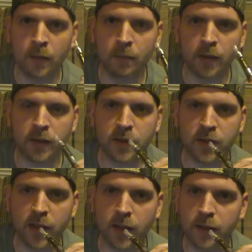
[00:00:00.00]
But it's
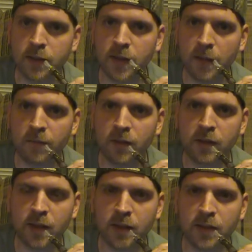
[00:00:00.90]
definitely
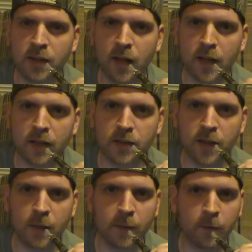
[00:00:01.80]
tasting like a
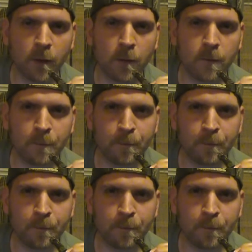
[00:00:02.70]
cinnamon roll.